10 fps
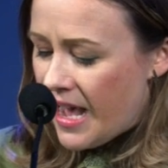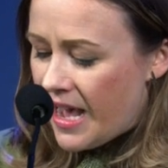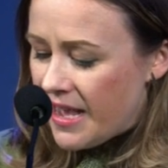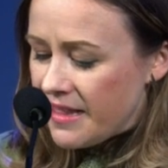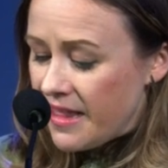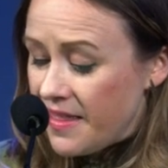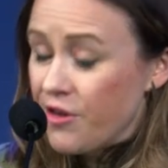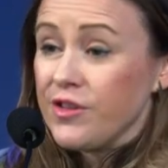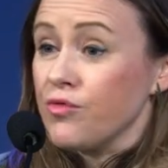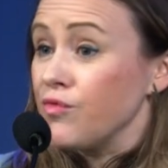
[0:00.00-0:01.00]
that
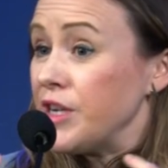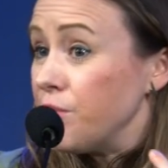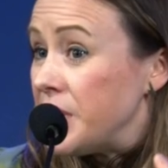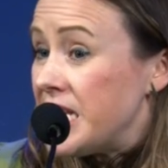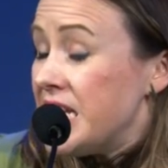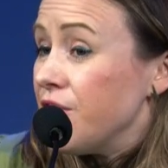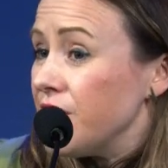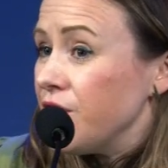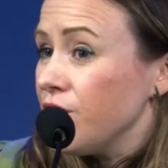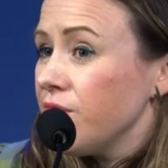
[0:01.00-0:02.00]
there is a real
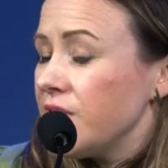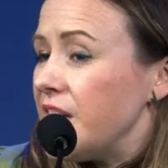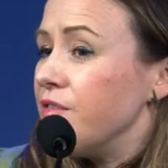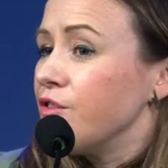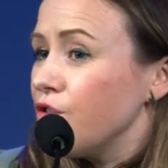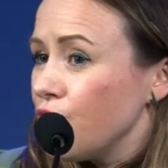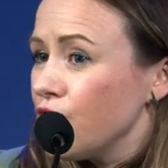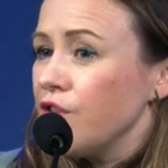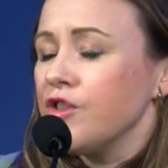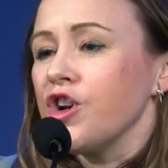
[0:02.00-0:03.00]
material set of
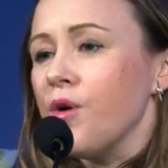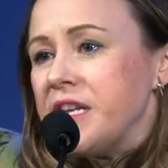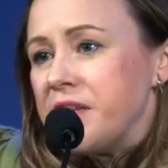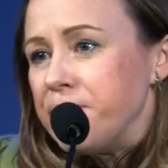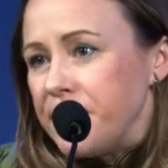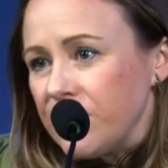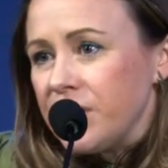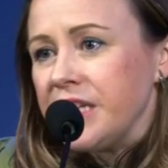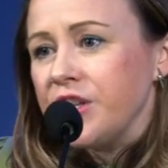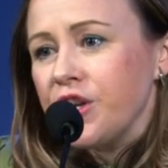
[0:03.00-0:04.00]
resources that go into
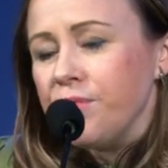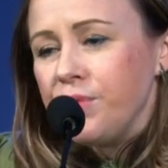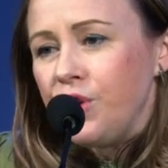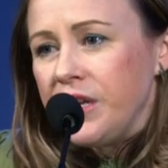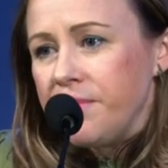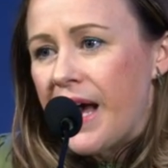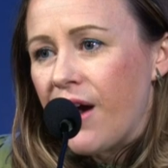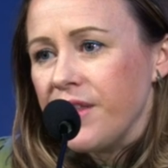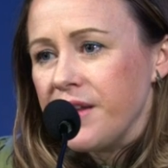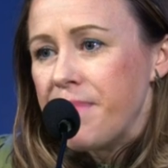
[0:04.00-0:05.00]
building the computing
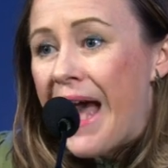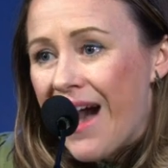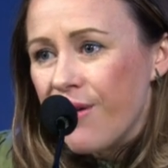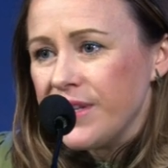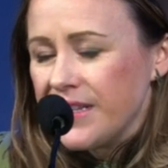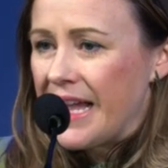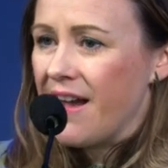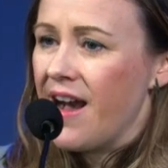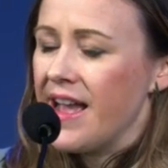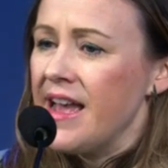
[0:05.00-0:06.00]
power that powers
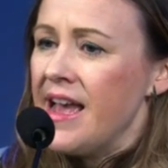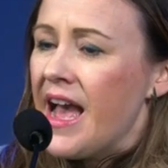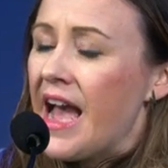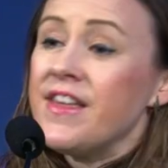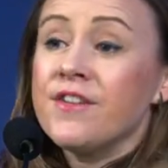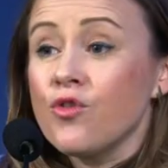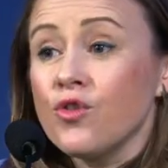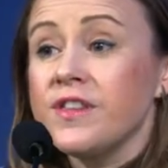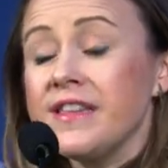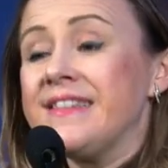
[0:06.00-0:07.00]
AI. And then, of
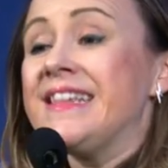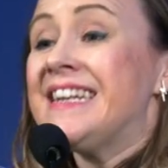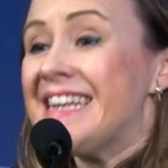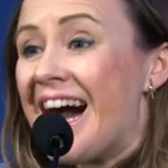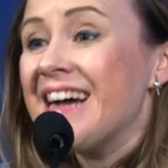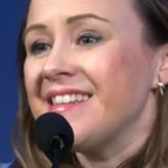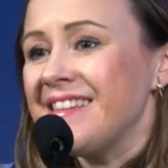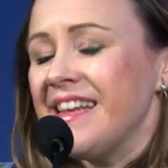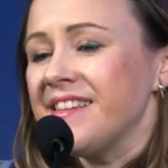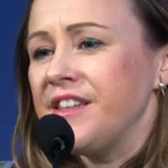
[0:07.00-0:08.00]
course, there's the data
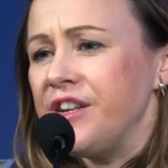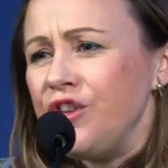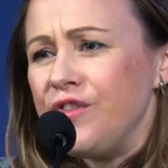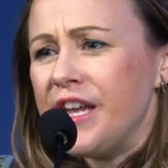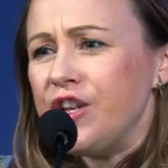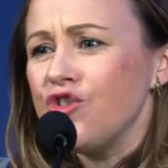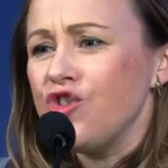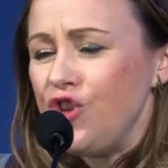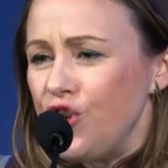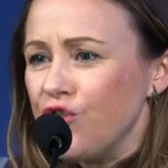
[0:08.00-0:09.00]
sets that are then
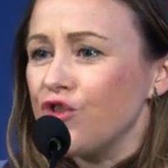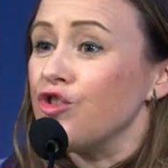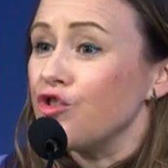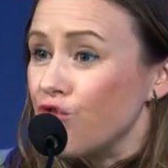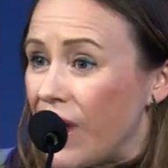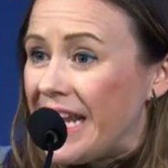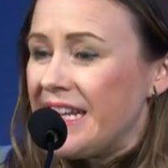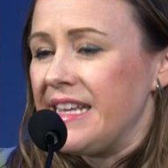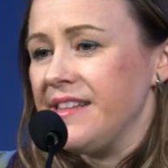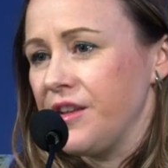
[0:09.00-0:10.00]
used to
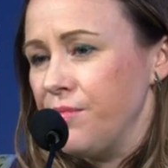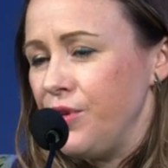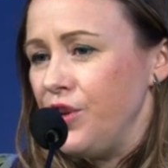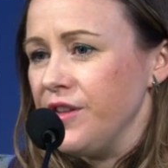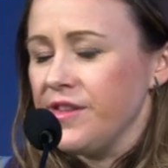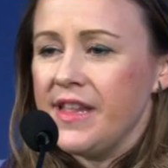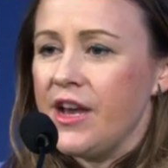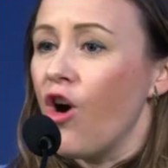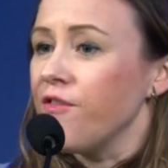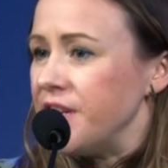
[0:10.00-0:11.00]
train these computers, and they're
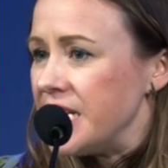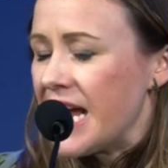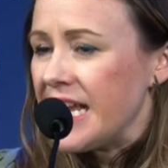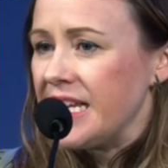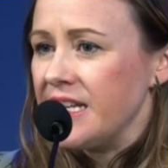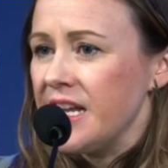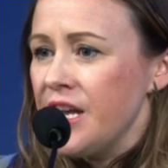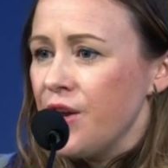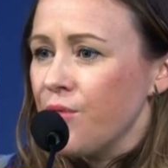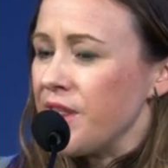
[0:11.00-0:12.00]
often taken
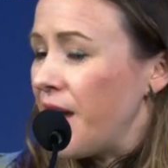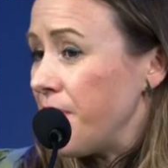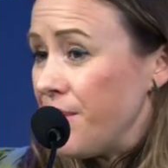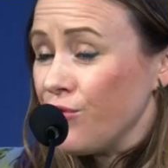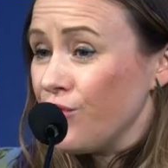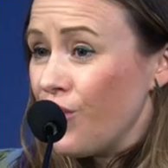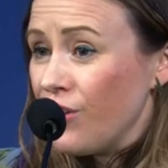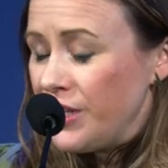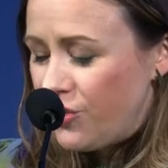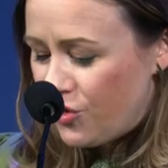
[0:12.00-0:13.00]
without people's
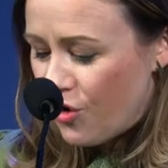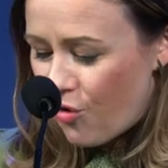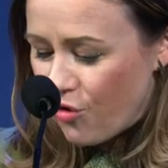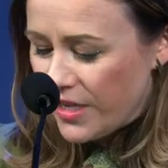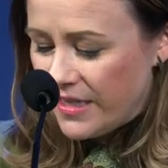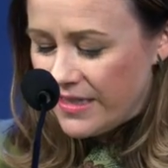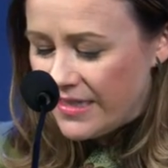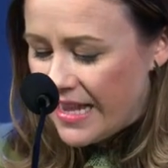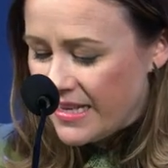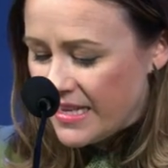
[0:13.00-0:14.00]
knowledge or
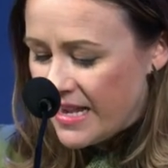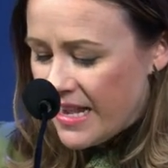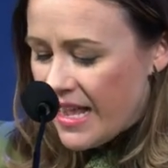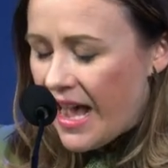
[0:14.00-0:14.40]
consent.